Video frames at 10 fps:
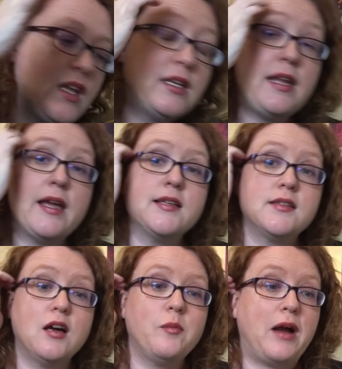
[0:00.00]
Next
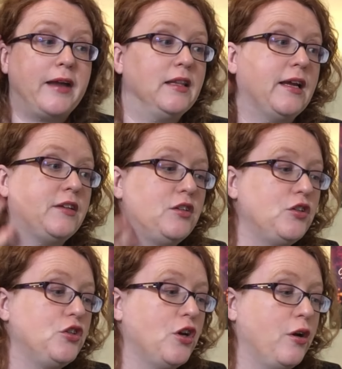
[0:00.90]
up, I'd like to
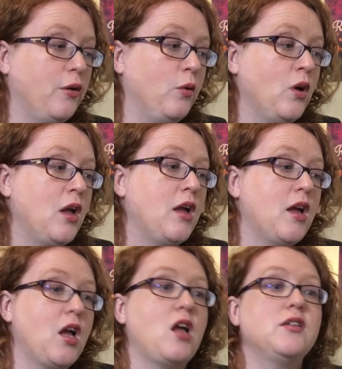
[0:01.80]
show
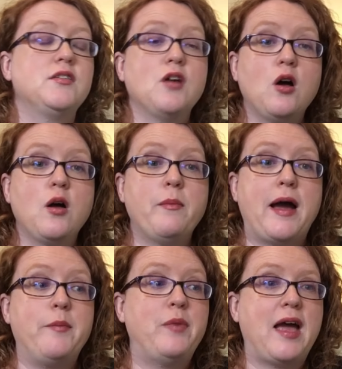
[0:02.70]

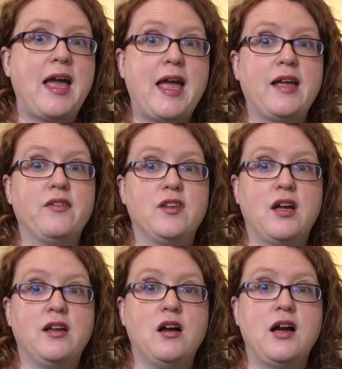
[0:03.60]
my bag that
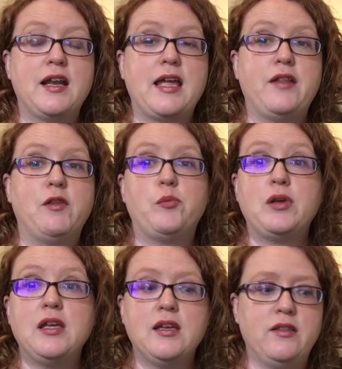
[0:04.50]
I got and the
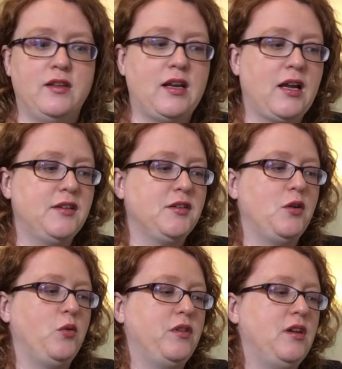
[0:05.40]
pin that I got to
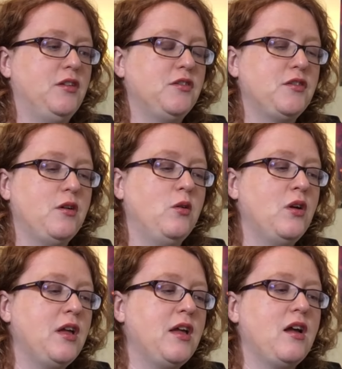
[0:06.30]
go with it. So
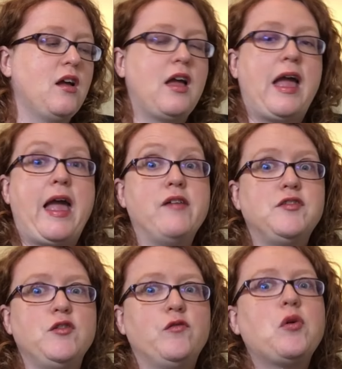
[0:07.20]
as
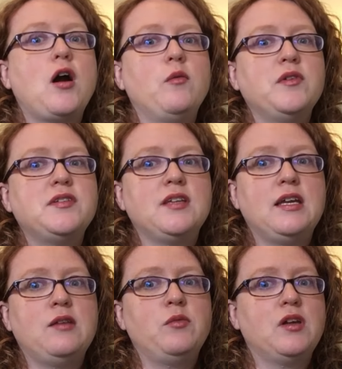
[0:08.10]
you've probably
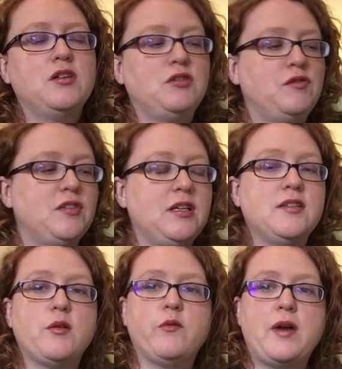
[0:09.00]
seen, because you've seen
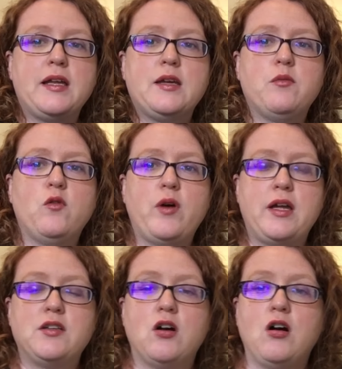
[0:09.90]
some of my
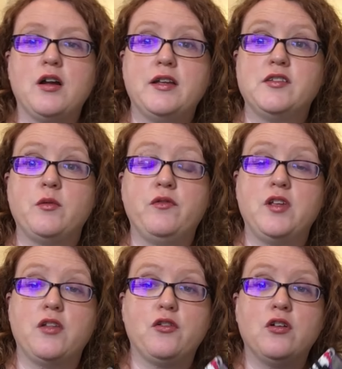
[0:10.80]
giveaway talk in some of
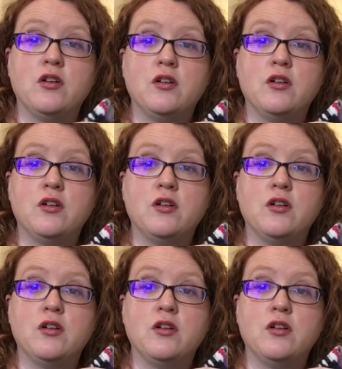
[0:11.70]
the other